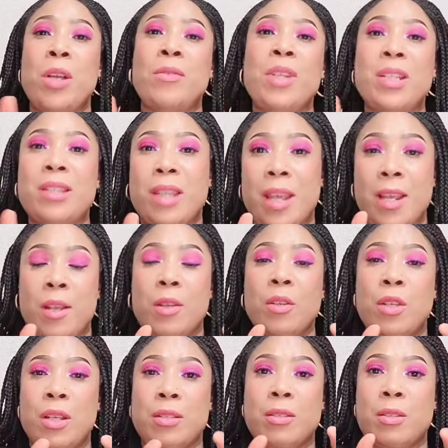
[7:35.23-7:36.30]
most of this skin
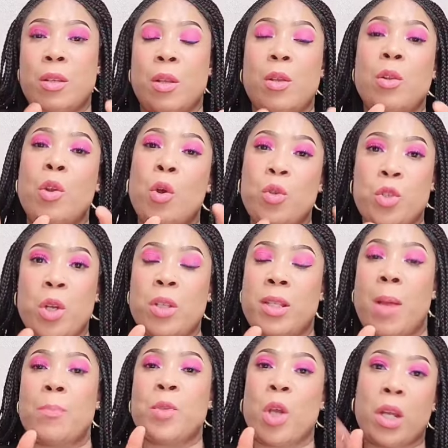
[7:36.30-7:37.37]
this
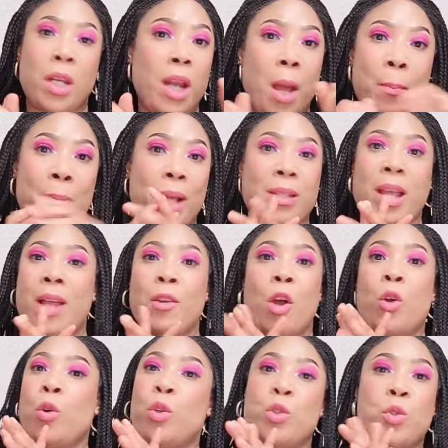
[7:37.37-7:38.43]
lotions I'm talking about are
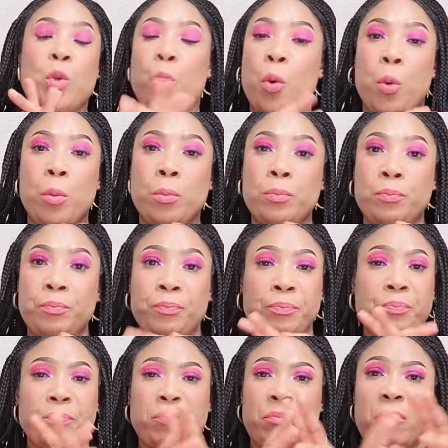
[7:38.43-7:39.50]
not going to
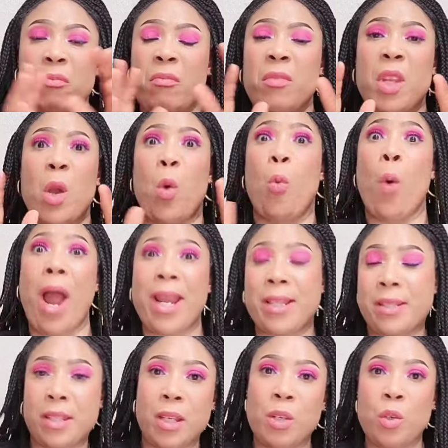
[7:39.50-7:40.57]

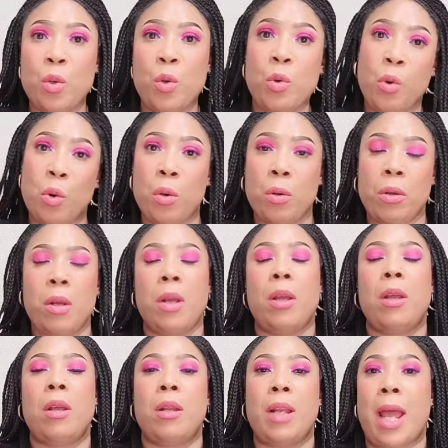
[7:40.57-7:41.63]
whiten you
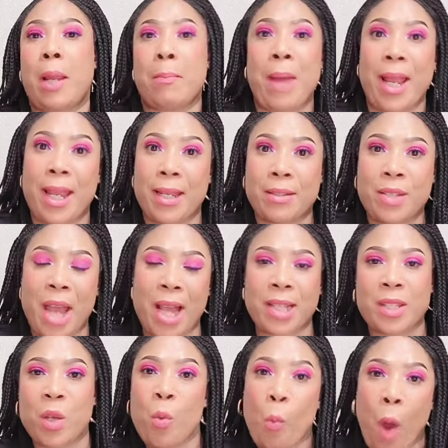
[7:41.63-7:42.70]
like Michael
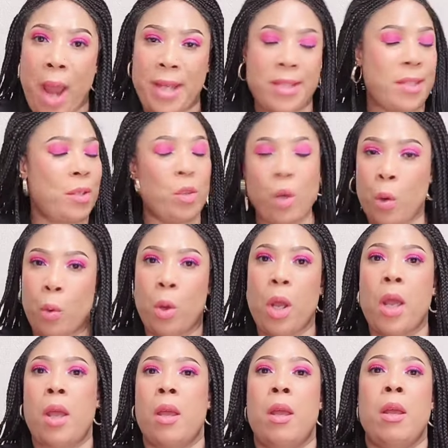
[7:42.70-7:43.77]
Jackson white. No,
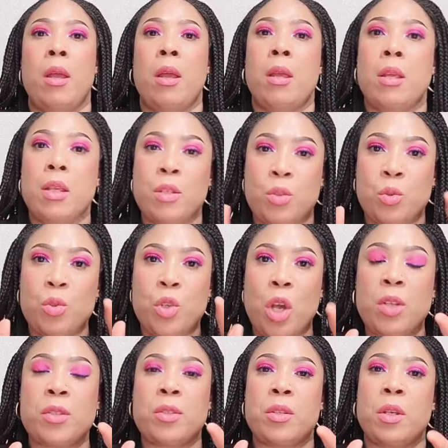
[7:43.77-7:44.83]
it will
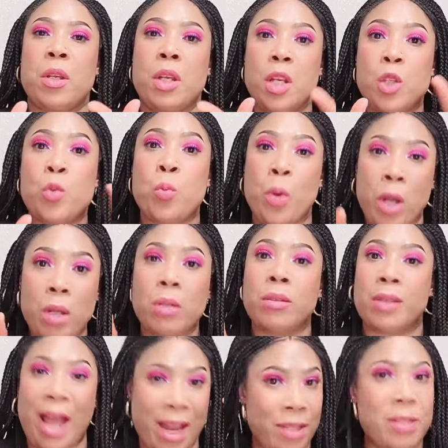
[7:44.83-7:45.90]
just, it
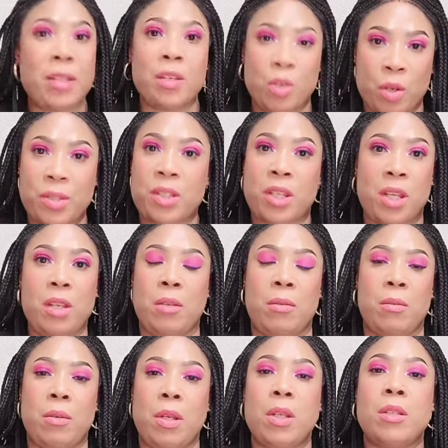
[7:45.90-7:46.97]
will lighten your
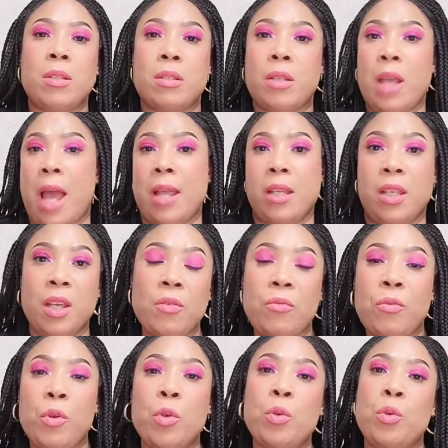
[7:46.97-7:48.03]
skin. It can
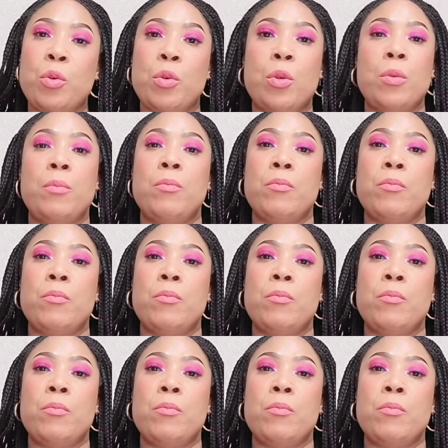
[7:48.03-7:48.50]
give you